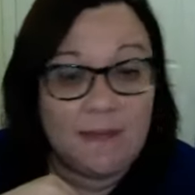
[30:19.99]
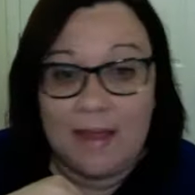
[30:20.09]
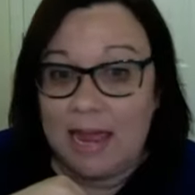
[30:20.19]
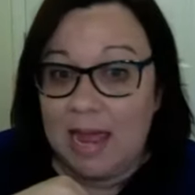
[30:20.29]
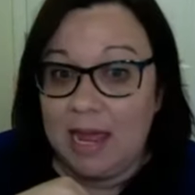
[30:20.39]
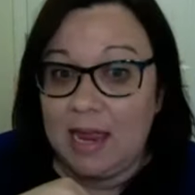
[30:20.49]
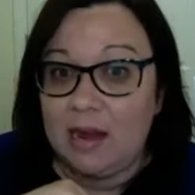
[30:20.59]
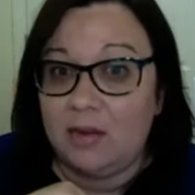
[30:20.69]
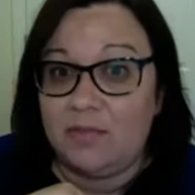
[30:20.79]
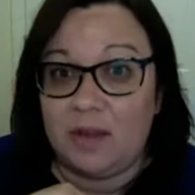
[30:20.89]
they
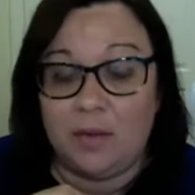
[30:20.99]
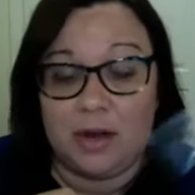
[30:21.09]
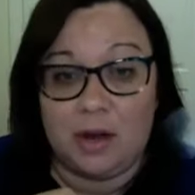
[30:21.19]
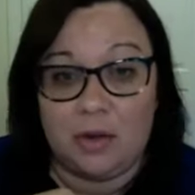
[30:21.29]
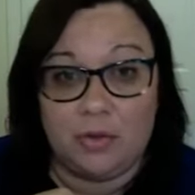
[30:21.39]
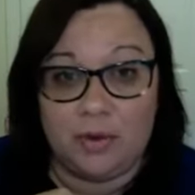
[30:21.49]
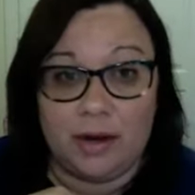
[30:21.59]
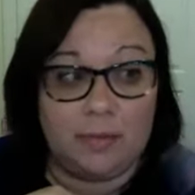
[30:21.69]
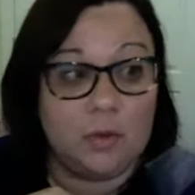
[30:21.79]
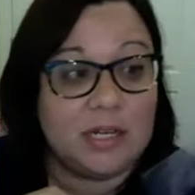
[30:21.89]
can, or if they want to do three
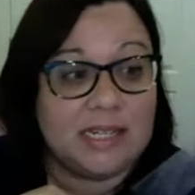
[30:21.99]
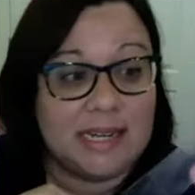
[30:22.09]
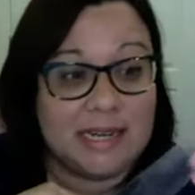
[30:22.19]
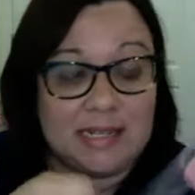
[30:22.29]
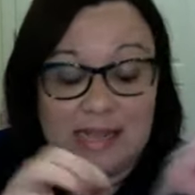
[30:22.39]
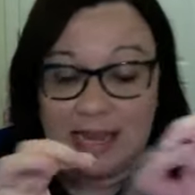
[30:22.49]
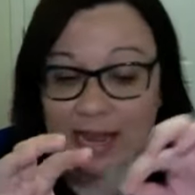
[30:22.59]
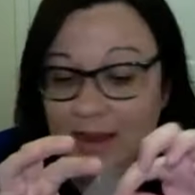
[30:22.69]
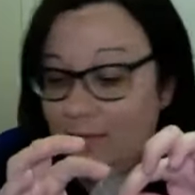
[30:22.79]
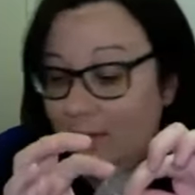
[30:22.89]
or more scents, they
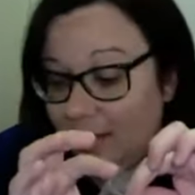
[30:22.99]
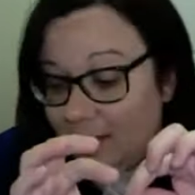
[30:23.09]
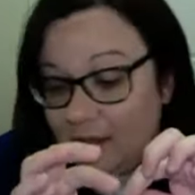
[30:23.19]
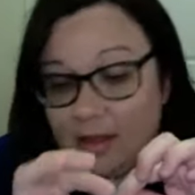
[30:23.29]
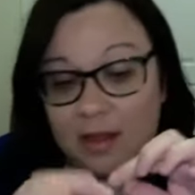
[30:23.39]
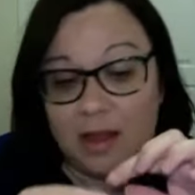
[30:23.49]
can, but the,